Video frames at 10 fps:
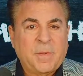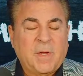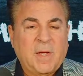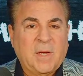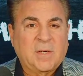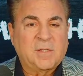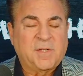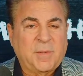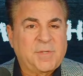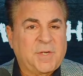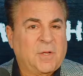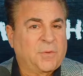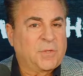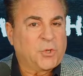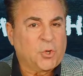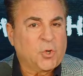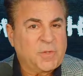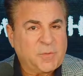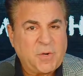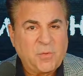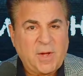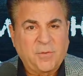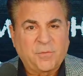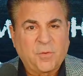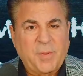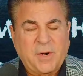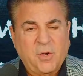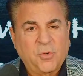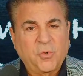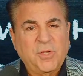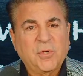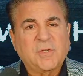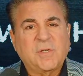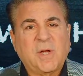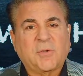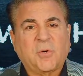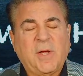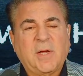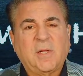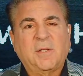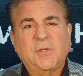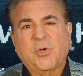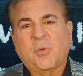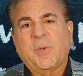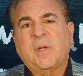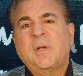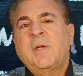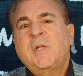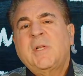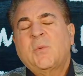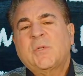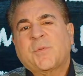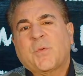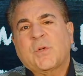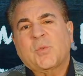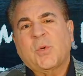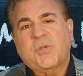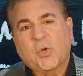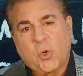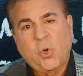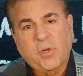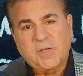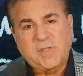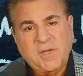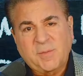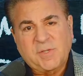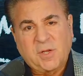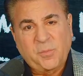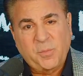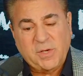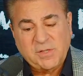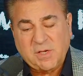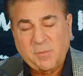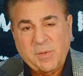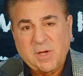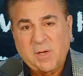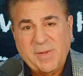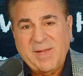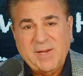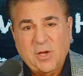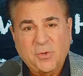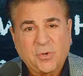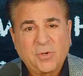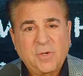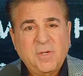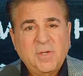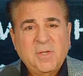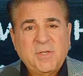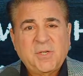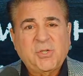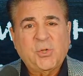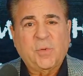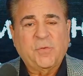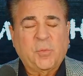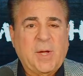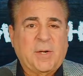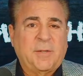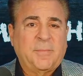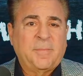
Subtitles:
And stem cell, the term has been around for about 100 years. Dr. Haeckel in Germany was the first one to call it a stem cell because it could become any other tissue of your body.